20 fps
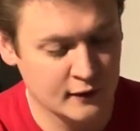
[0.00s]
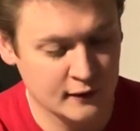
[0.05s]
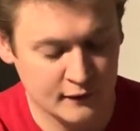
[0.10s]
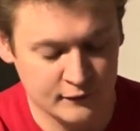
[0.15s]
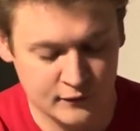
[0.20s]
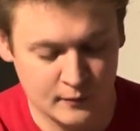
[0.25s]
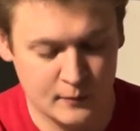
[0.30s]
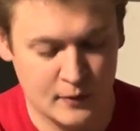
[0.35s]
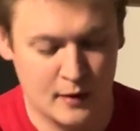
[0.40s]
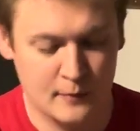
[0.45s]

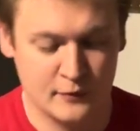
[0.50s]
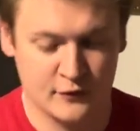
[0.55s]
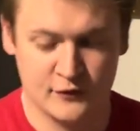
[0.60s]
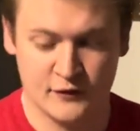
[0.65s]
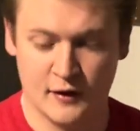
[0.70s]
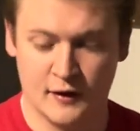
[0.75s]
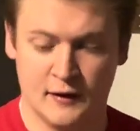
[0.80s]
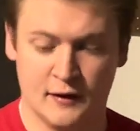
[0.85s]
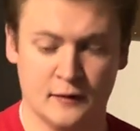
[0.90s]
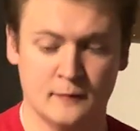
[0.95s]
if I'm not
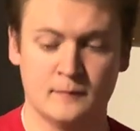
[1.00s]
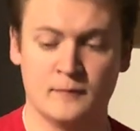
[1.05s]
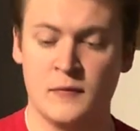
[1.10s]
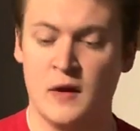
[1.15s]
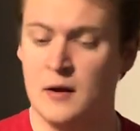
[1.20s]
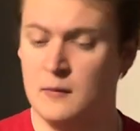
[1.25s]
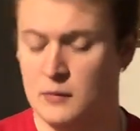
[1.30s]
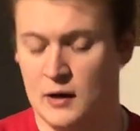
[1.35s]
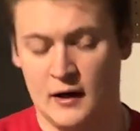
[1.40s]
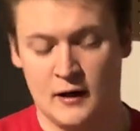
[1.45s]
mistaken,
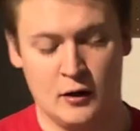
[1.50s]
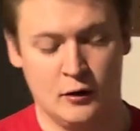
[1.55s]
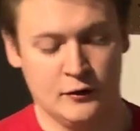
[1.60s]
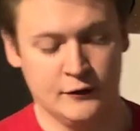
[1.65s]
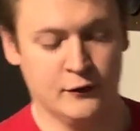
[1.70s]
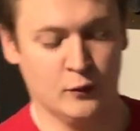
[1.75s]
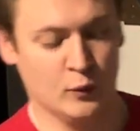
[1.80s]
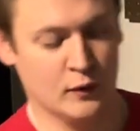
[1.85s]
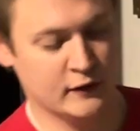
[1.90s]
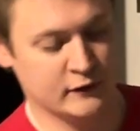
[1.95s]
but I call
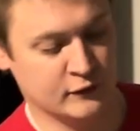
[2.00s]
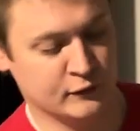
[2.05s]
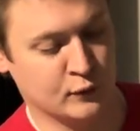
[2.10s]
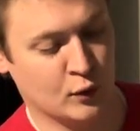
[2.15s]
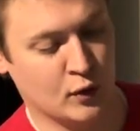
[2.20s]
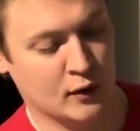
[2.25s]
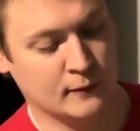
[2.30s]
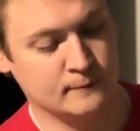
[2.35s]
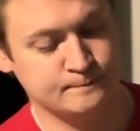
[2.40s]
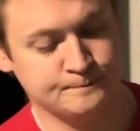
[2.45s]
it the
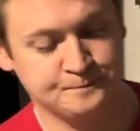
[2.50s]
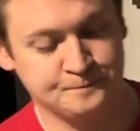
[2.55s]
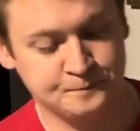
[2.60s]
reservoir.